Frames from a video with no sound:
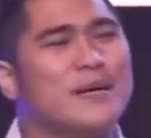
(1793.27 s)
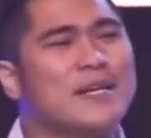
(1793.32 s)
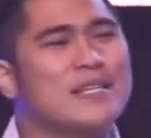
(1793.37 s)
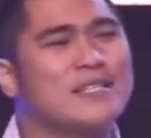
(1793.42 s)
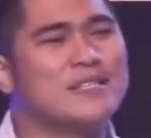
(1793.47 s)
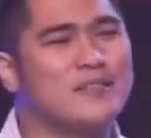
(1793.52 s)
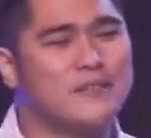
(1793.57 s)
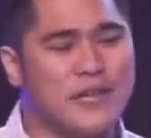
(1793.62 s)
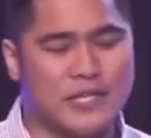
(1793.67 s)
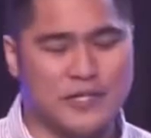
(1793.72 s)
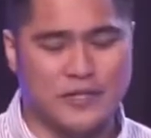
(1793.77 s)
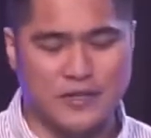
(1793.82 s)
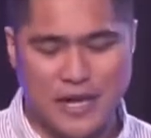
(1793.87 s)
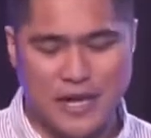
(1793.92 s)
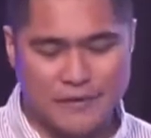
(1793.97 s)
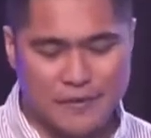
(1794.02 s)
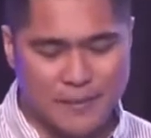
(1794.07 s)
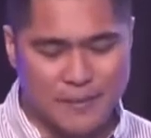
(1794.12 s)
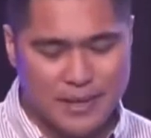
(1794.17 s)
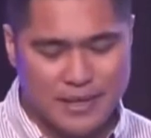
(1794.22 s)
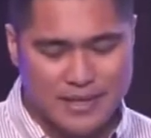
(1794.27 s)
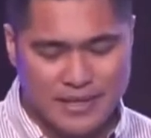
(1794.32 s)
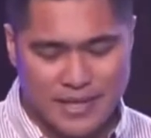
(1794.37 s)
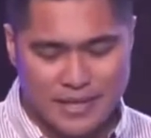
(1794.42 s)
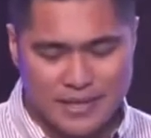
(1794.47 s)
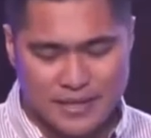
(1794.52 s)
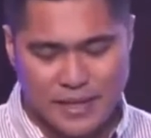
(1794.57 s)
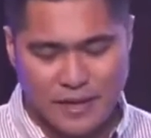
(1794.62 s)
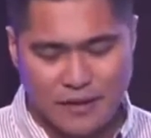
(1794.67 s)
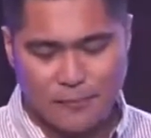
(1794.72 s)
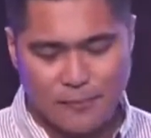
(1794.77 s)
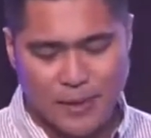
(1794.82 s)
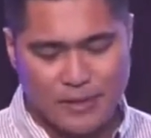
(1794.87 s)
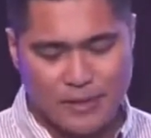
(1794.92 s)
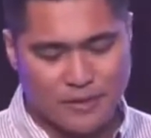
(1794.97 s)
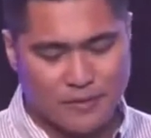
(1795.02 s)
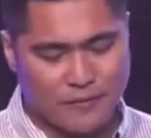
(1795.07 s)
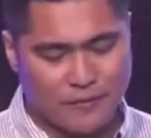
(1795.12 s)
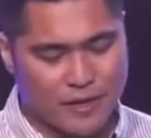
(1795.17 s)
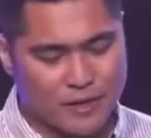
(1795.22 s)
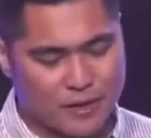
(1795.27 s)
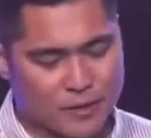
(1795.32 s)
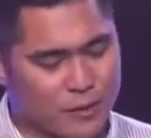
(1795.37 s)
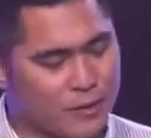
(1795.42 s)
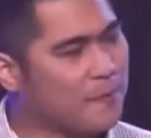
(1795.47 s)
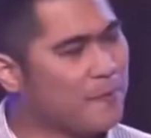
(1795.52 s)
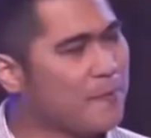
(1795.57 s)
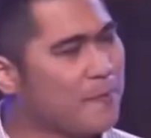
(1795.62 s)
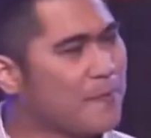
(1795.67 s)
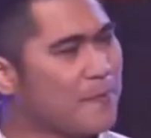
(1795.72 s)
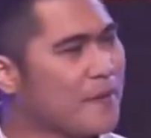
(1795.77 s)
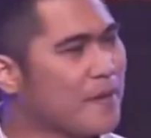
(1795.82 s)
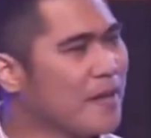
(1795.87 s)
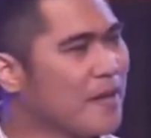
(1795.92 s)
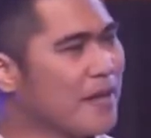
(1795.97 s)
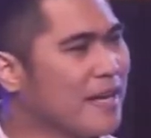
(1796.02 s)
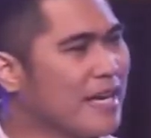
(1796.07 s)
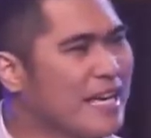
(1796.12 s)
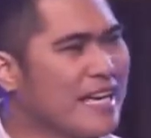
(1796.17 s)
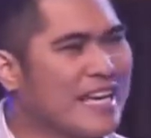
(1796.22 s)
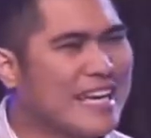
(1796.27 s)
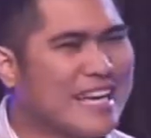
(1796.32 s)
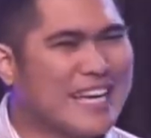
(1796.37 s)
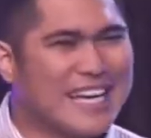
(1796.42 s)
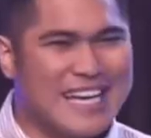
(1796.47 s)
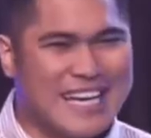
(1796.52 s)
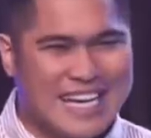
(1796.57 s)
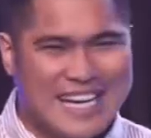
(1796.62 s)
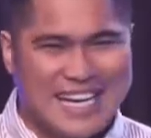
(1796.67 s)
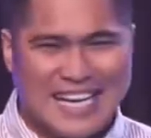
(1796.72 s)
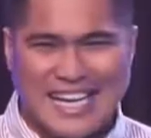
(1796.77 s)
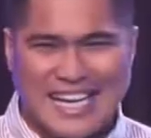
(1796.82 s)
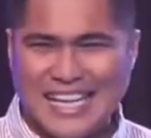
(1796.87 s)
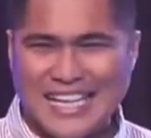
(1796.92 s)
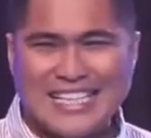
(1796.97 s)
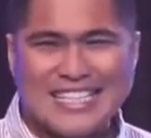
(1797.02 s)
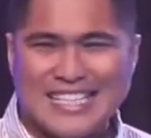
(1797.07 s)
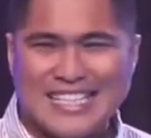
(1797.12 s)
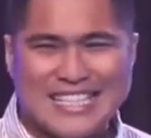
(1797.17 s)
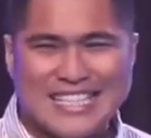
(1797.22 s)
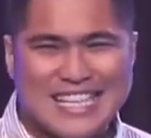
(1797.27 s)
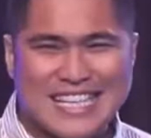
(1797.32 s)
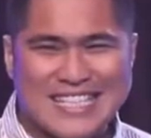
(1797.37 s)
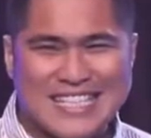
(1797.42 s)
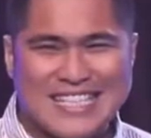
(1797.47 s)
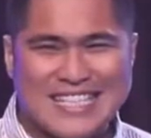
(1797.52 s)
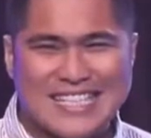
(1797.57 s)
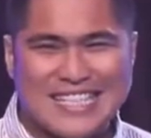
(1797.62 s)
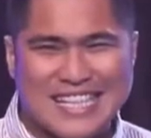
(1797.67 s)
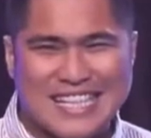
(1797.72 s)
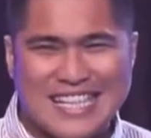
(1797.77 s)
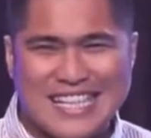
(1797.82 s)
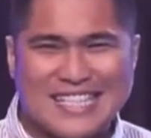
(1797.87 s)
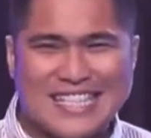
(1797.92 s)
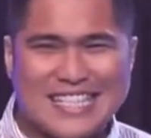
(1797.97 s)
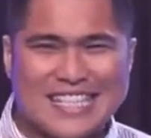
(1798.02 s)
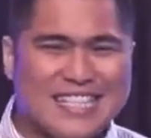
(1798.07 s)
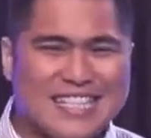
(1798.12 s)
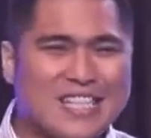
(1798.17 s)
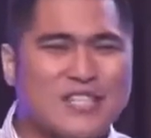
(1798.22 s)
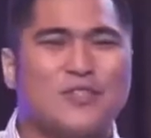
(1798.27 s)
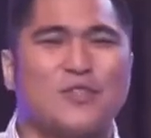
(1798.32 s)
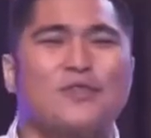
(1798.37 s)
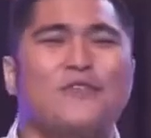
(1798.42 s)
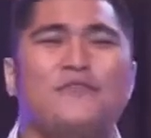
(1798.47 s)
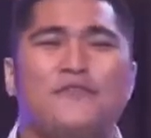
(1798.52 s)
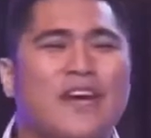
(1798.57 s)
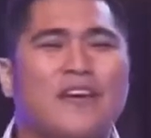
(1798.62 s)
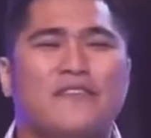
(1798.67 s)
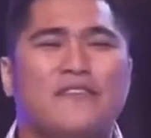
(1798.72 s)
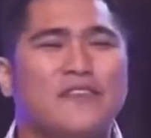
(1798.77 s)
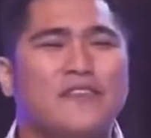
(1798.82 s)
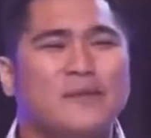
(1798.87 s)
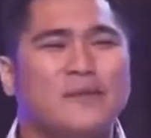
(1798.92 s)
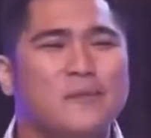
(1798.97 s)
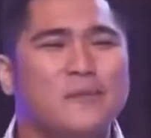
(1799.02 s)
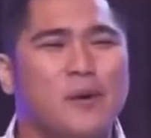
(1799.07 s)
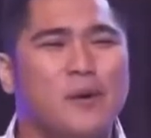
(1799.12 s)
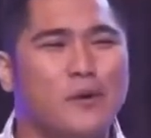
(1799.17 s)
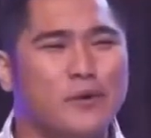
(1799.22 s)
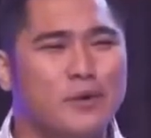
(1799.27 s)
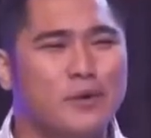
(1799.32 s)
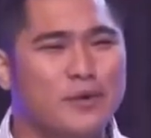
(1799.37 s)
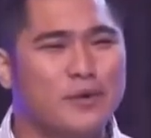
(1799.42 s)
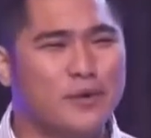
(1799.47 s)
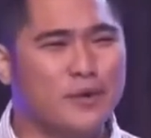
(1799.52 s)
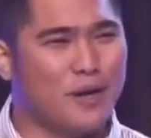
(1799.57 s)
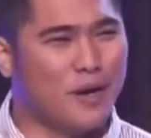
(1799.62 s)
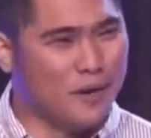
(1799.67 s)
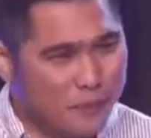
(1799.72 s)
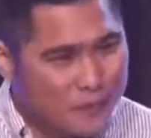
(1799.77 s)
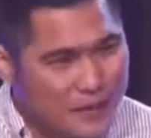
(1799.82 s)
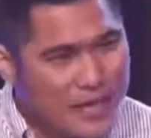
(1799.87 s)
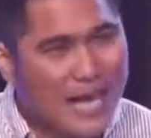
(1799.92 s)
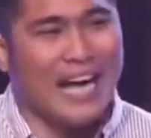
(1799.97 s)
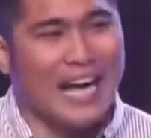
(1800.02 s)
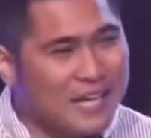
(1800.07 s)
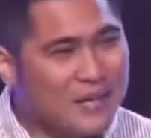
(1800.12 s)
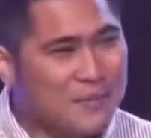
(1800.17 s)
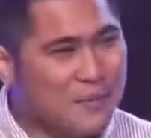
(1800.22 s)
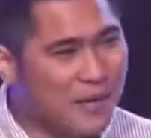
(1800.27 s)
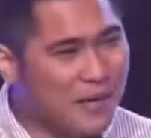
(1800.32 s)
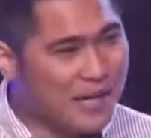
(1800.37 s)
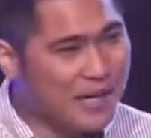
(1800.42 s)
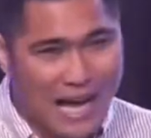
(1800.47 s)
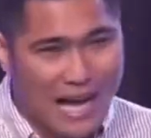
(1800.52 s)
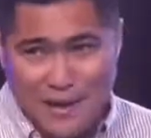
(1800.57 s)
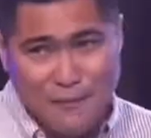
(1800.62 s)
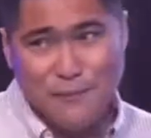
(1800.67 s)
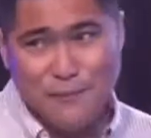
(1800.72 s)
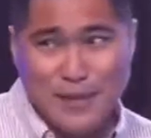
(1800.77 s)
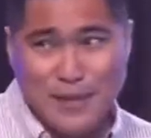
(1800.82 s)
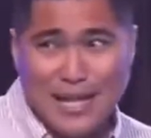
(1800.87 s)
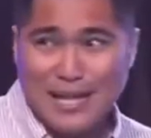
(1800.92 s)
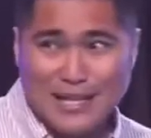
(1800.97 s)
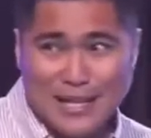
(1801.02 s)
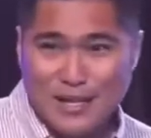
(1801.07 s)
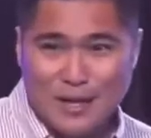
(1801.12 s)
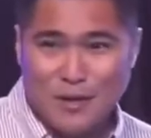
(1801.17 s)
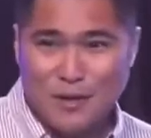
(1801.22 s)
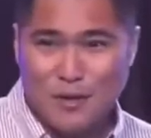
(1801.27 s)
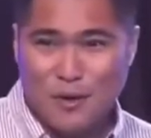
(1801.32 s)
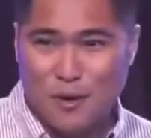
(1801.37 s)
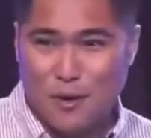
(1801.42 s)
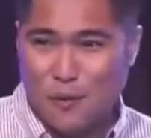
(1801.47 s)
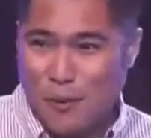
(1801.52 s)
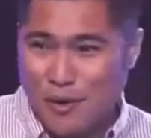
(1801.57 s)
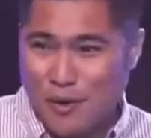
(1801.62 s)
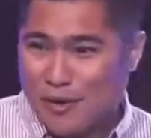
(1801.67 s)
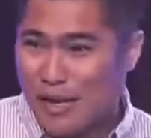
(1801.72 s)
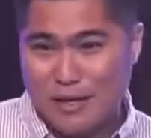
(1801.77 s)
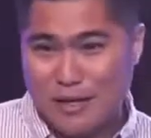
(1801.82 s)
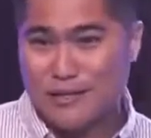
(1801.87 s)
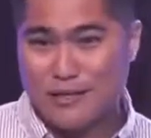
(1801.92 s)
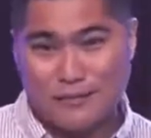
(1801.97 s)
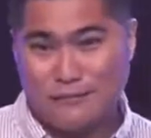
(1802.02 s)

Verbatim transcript: preservation. Everybody say self preservation. It's, it's, it's in the survival mode of the animal. I'm not going to go where there's